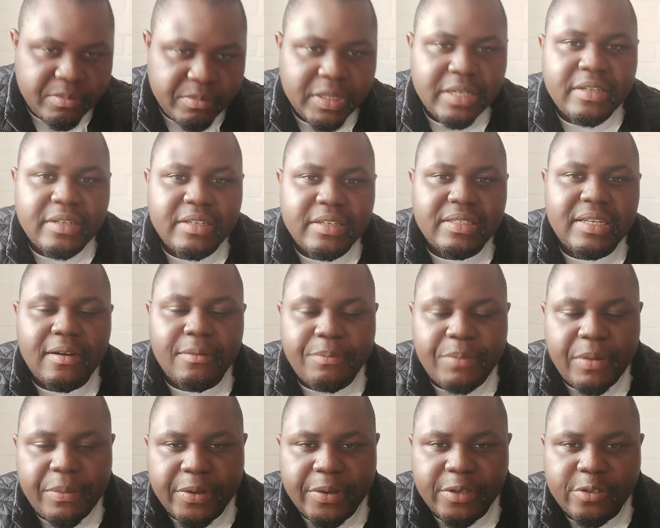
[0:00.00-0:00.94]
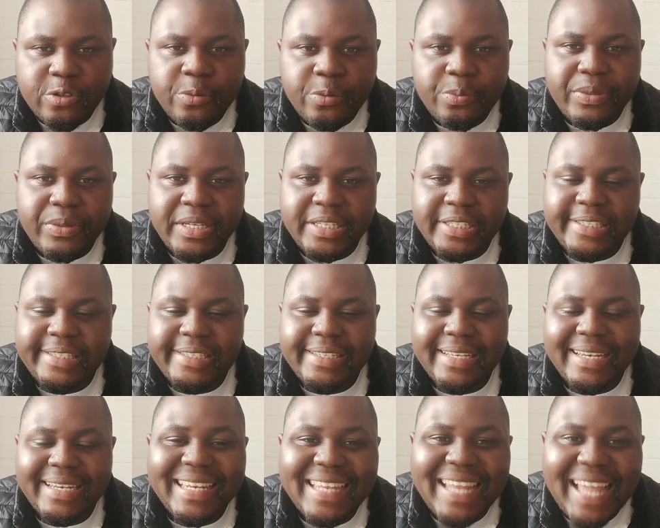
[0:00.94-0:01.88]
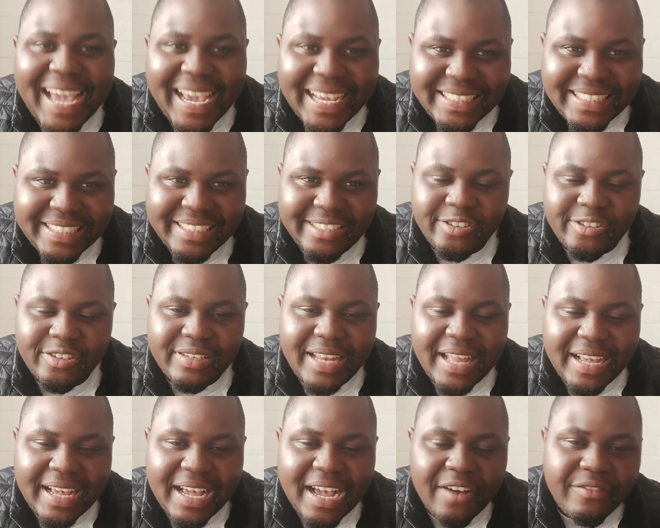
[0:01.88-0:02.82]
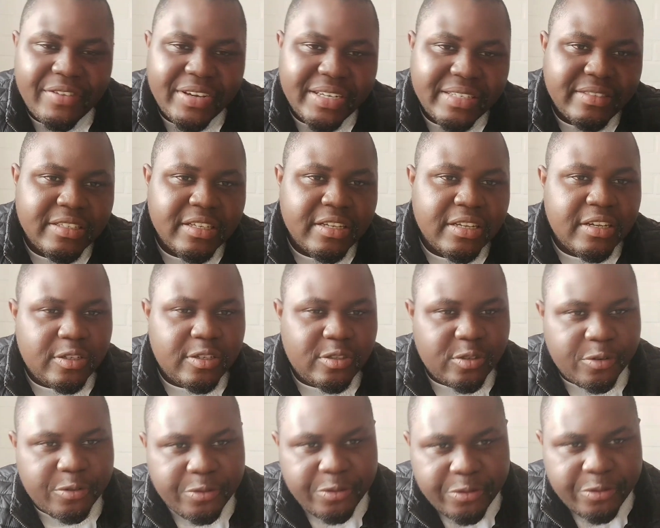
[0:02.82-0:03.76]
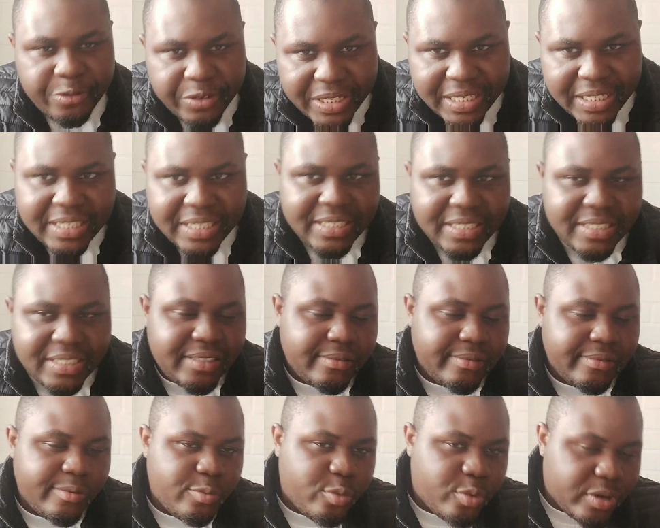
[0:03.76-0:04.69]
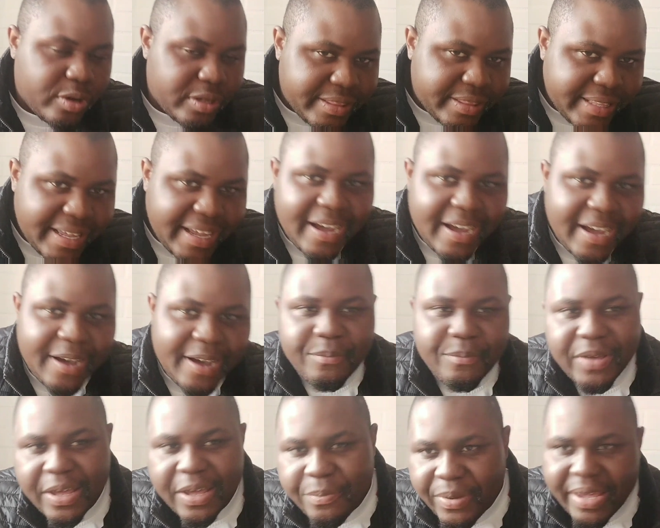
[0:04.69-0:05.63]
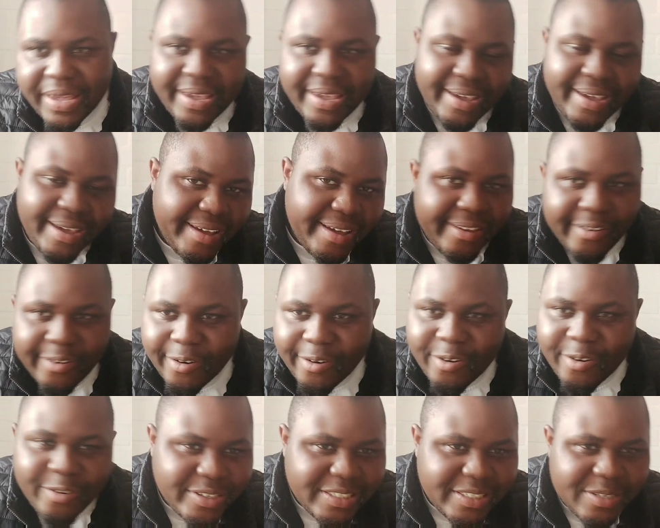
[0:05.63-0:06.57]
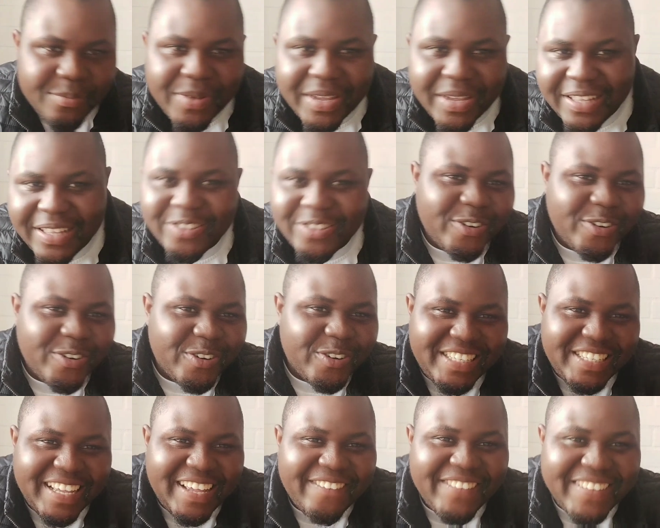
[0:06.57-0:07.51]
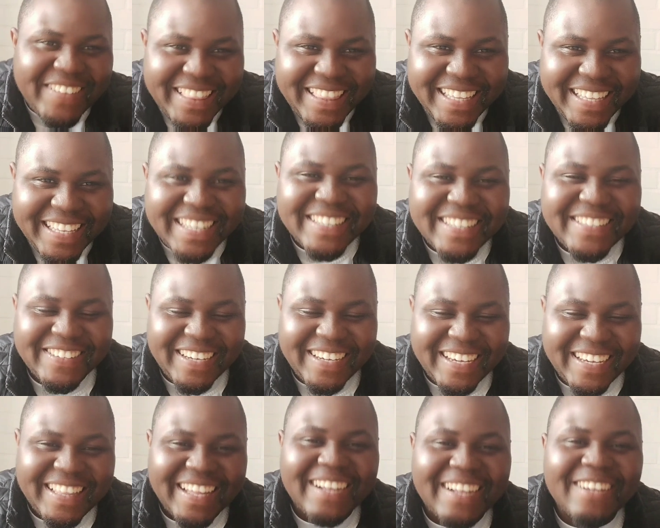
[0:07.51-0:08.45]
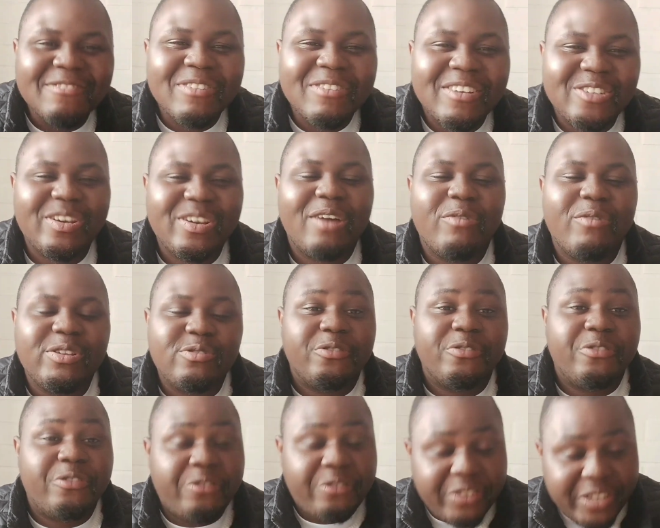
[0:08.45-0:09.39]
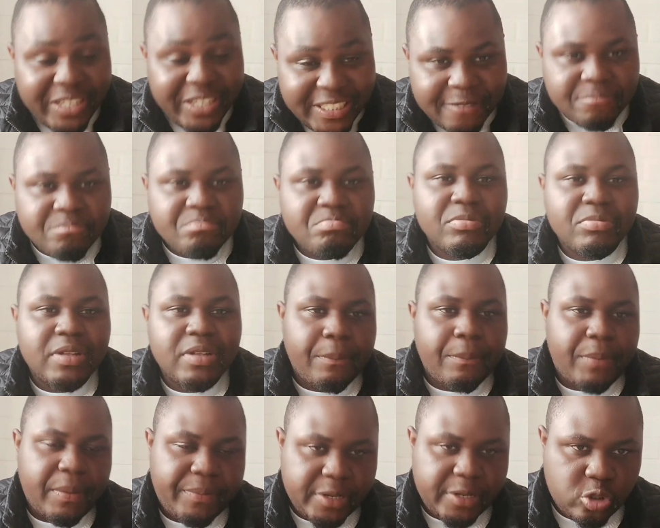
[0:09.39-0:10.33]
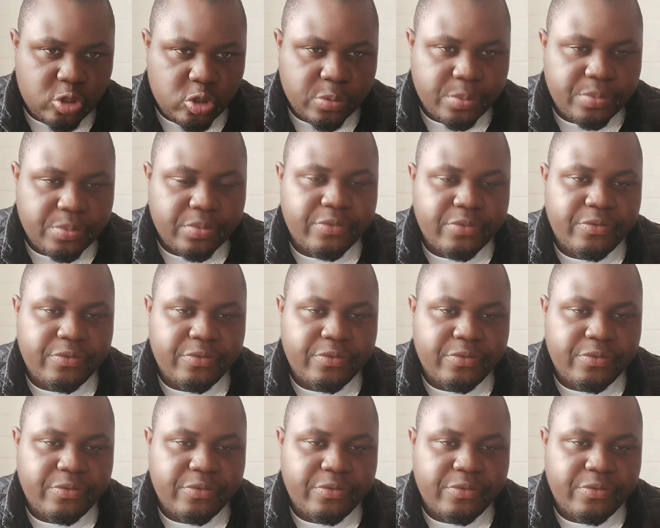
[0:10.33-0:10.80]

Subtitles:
Now pepper soup is light, it's just like having your fish, water, pepper, your condimentos, everything together. So I went to fish pepper soup for